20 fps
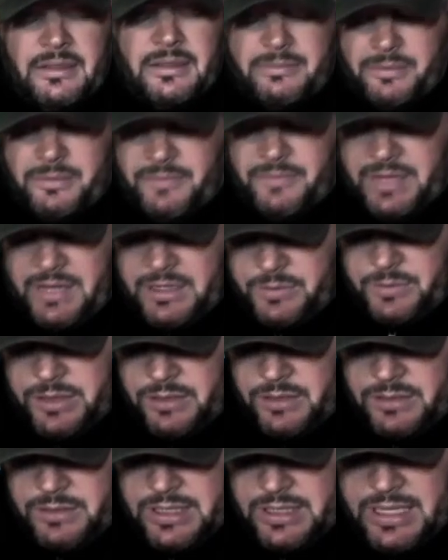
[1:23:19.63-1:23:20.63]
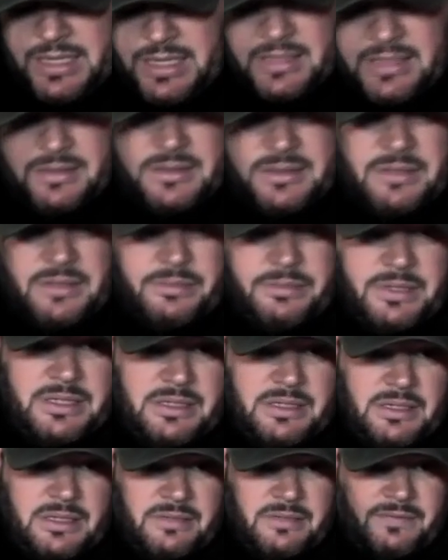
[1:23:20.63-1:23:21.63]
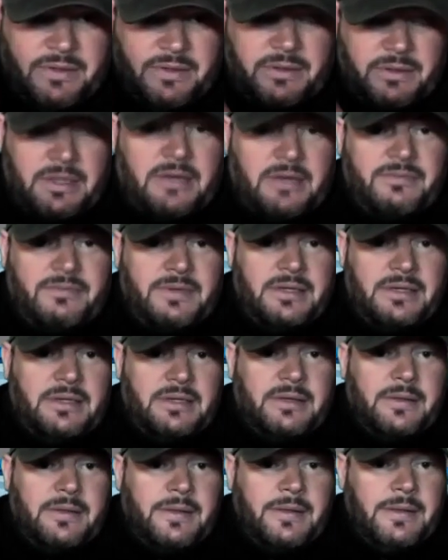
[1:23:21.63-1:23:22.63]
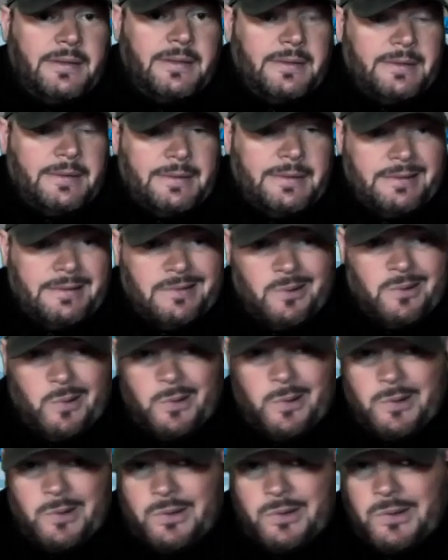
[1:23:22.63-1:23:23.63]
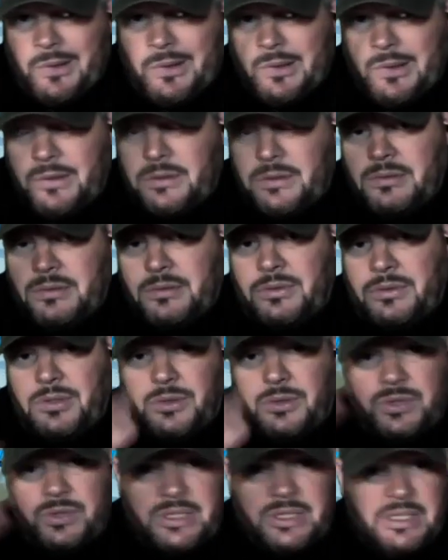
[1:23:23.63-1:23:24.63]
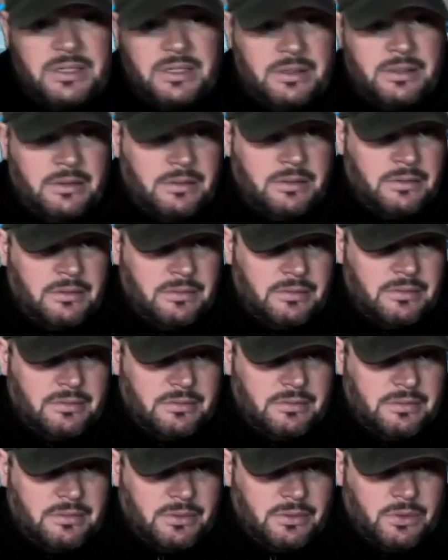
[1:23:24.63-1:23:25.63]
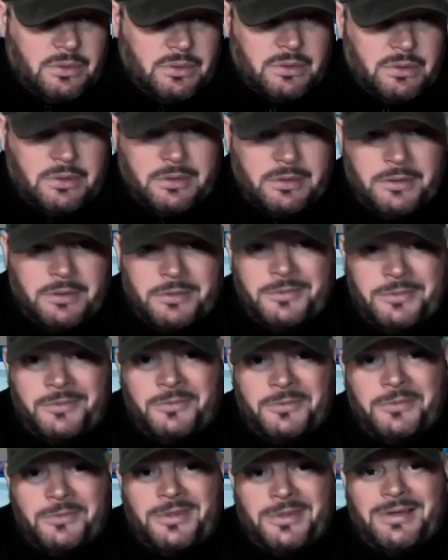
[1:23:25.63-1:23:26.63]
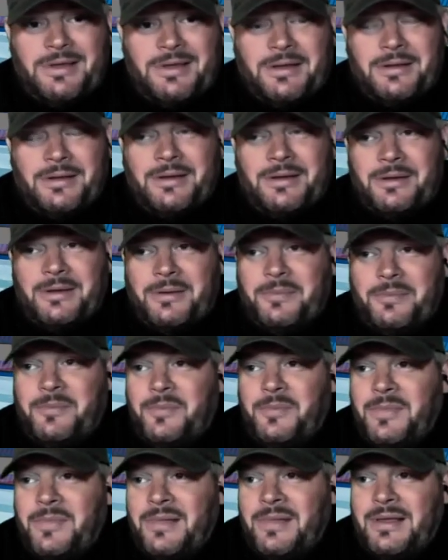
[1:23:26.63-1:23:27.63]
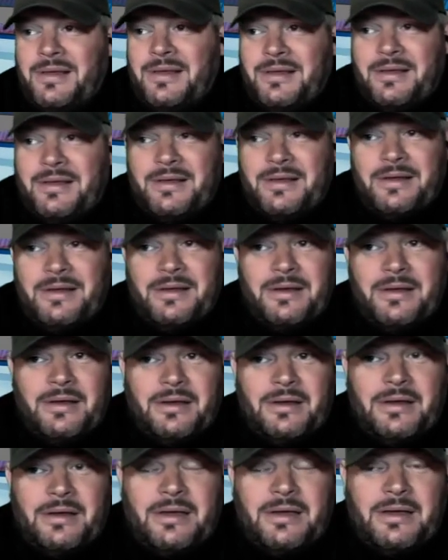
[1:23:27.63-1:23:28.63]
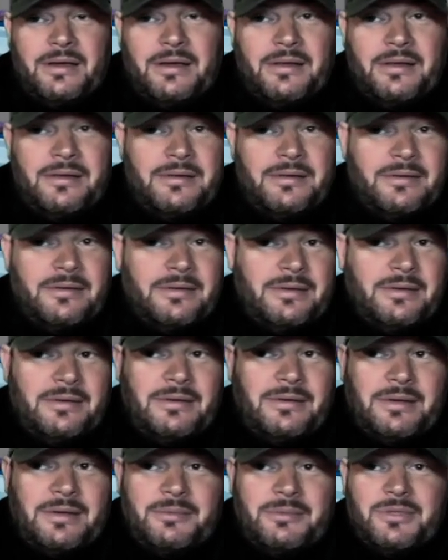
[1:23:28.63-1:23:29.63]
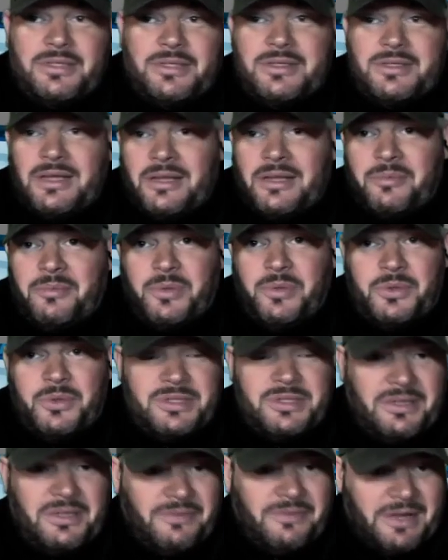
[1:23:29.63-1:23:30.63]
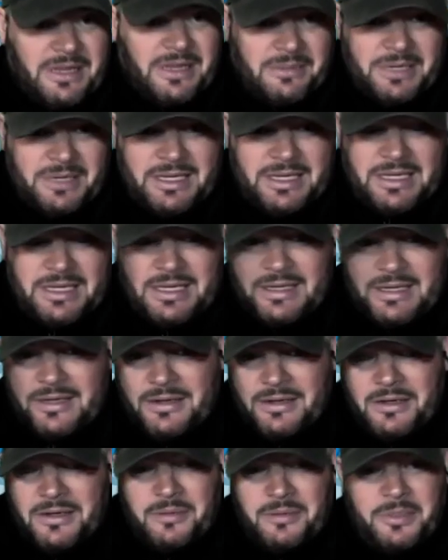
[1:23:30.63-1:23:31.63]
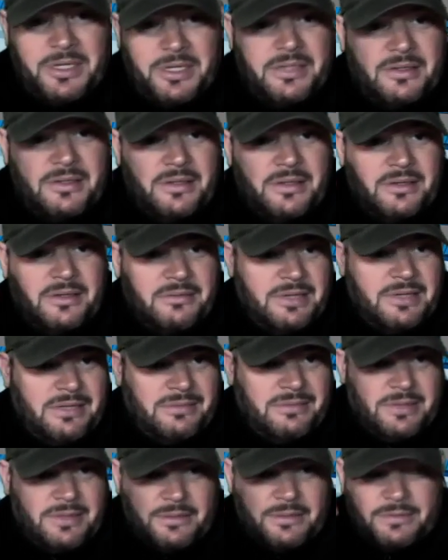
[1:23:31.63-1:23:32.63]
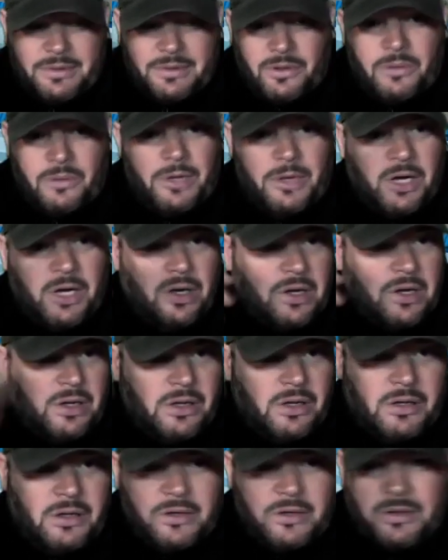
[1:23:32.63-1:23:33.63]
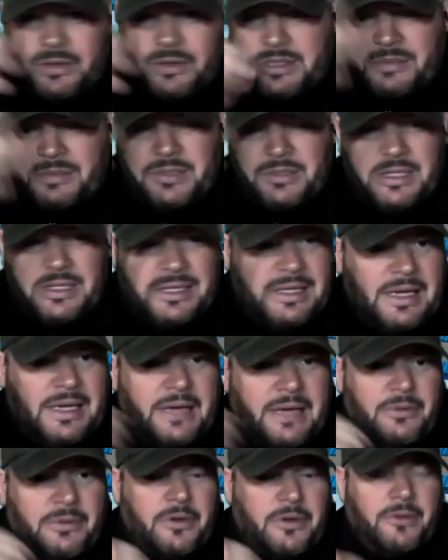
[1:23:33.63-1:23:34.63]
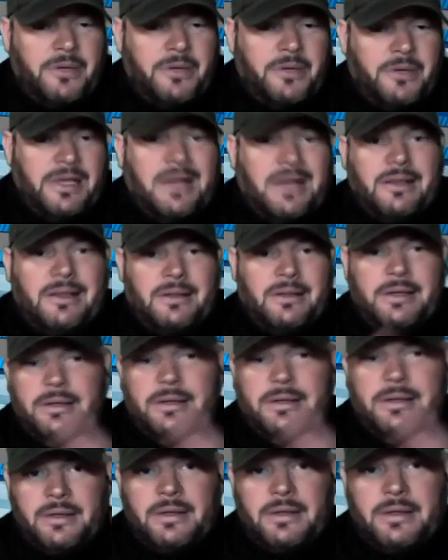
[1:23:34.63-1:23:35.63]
provided we don't get it in some place like Philadelphia or Houston or um, I'm just kind of pulling stuff out of my head here, but Omaha or something like that, where we got to